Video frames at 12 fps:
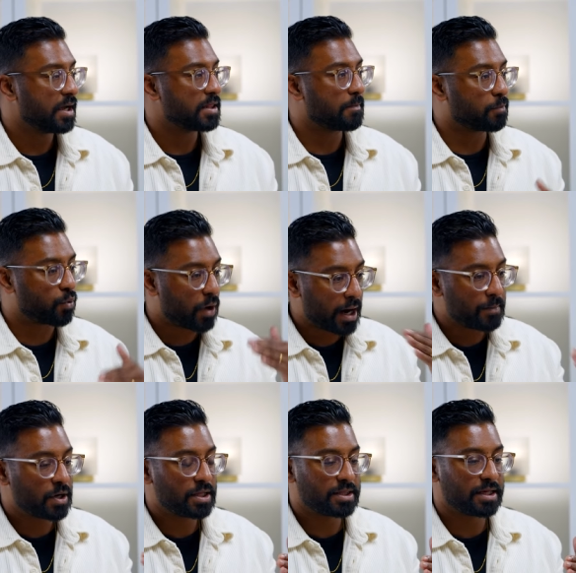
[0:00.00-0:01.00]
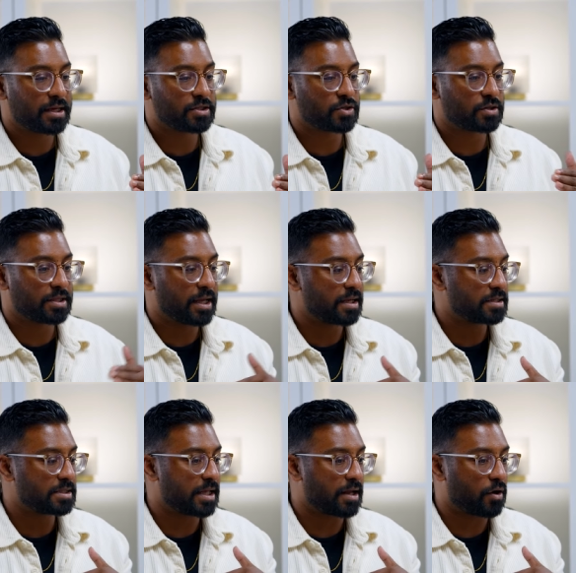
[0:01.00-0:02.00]
The primary things are
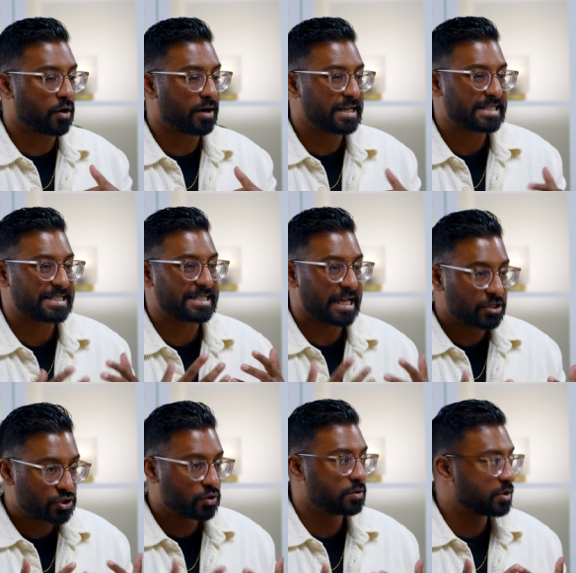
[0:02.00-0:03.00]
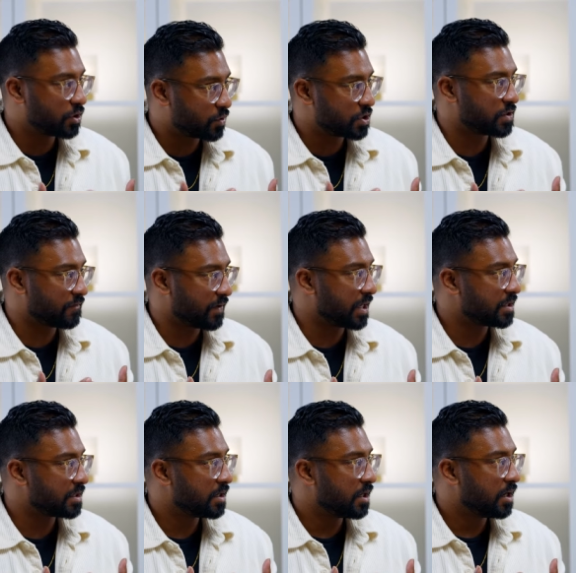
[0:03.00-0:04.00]
things that are essential to the Christian faith.
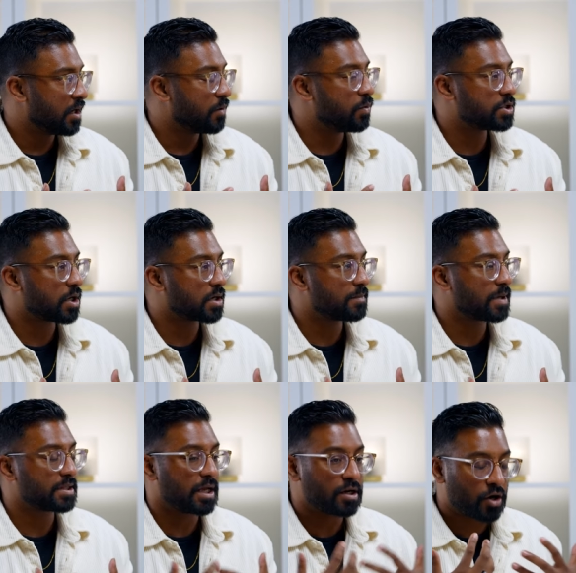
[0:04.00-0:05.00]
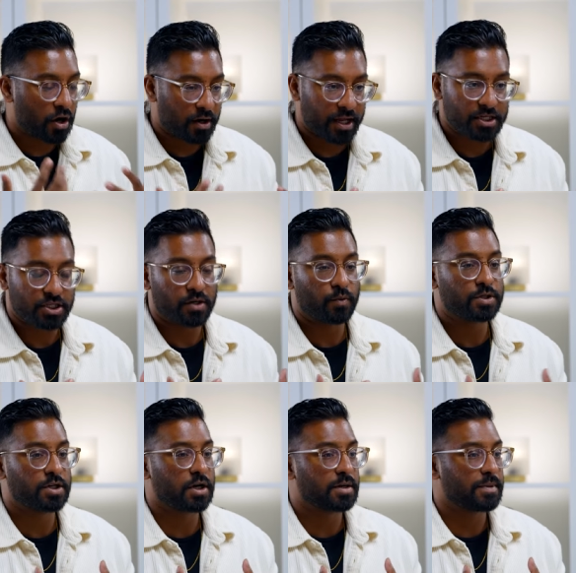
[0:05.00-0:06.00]
We're talking about the incarnation. We're
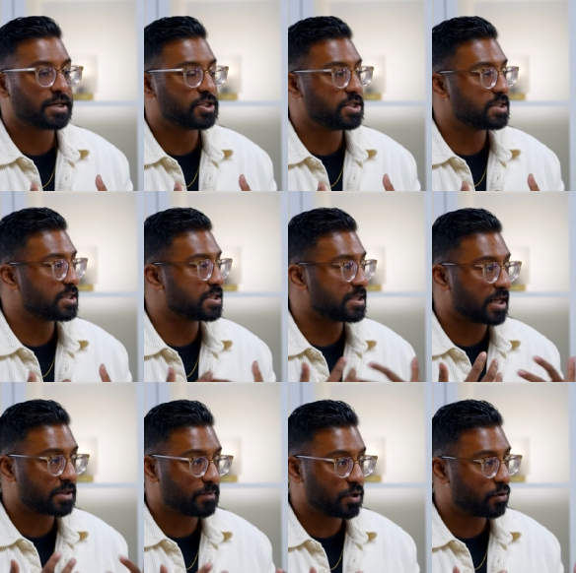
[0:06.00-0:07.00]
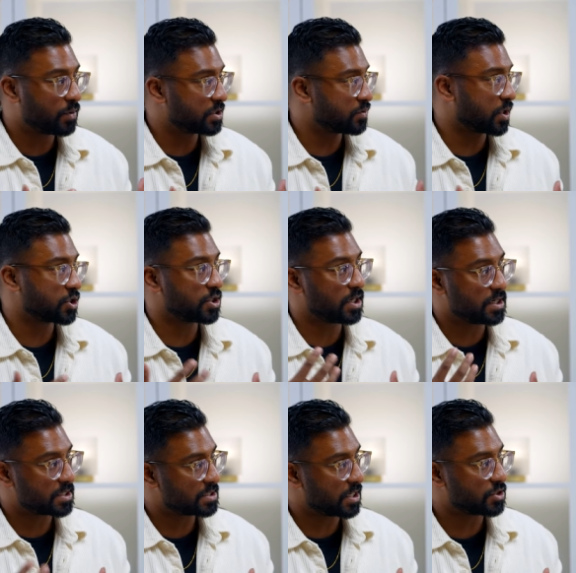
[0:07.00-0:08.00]
talking about Jesus' death, burial, resurrection, and
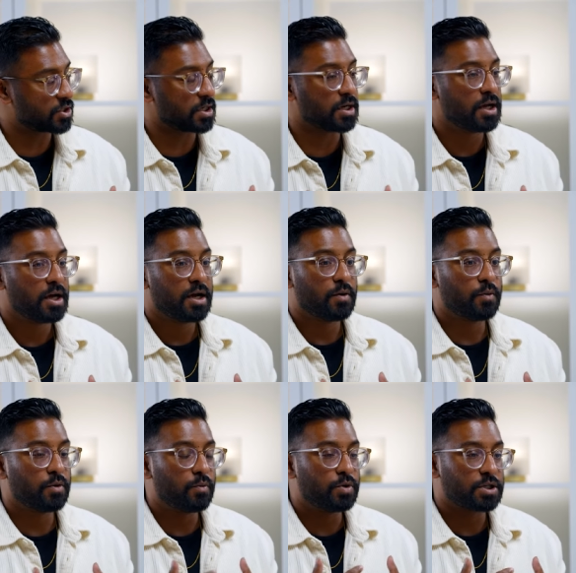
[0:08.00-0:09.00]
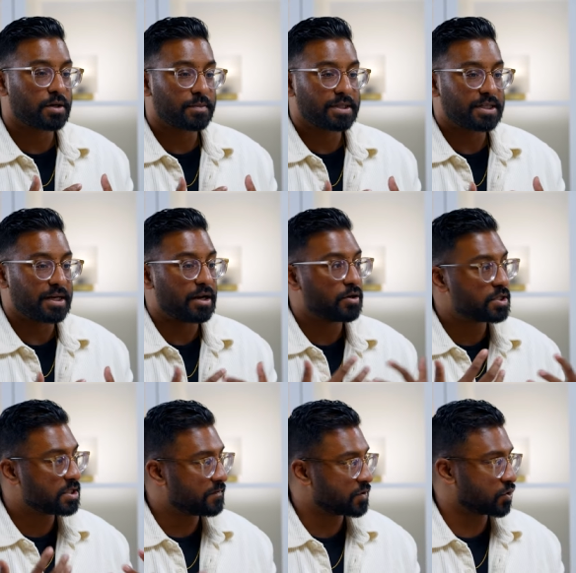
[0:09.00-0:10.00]
ascension. We're talking about the
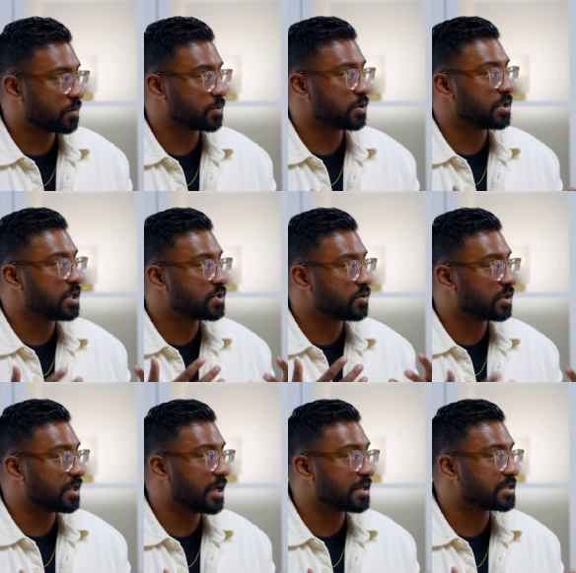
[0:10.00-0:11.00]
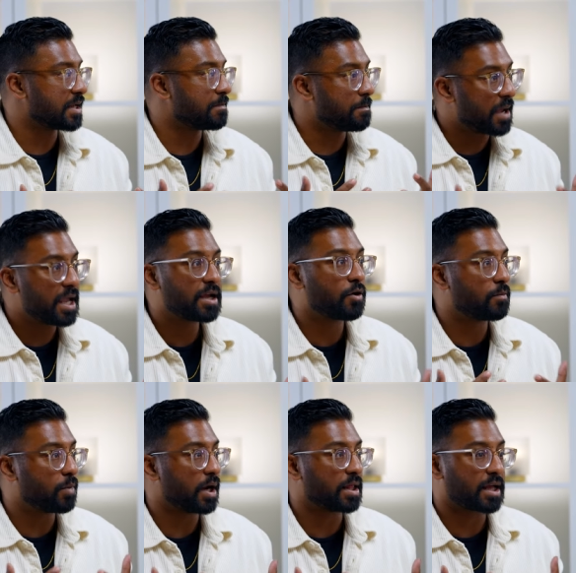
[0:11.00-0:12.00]
inerrancy of Scripture. These are things that make or
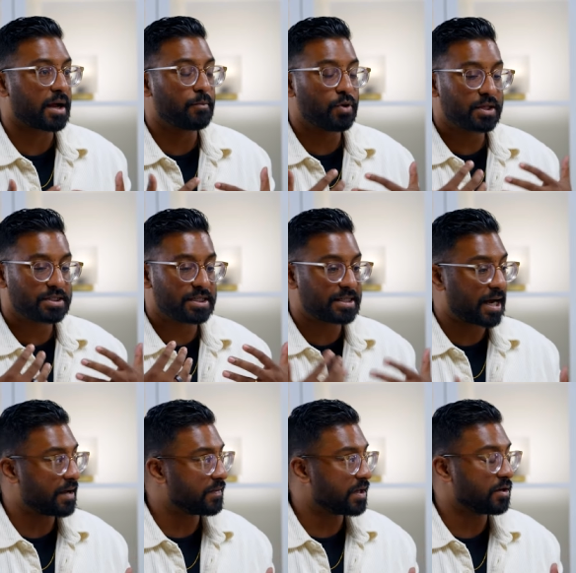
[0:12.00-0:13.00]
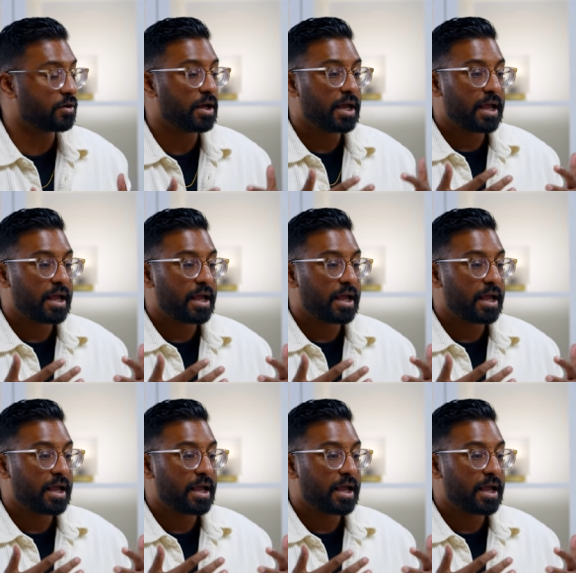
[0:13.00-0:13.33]
break. Like, I'm willing to die on the hill.